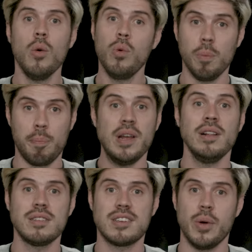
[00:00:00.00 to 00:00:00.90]
We'll
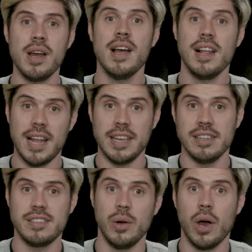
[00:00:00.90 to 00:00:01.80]
build to it, let you
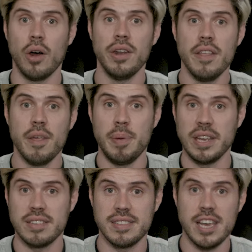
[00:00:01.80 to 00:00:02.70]
do it on the
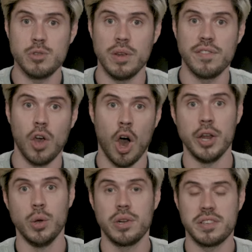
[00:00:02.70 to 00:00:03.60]
biggest stage we've got
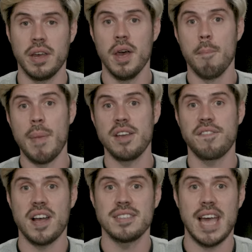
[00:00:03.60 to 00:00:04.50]
in order to make
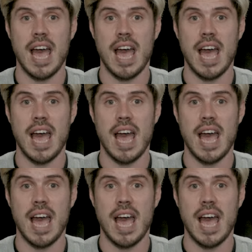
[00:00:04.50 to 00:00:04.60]
fans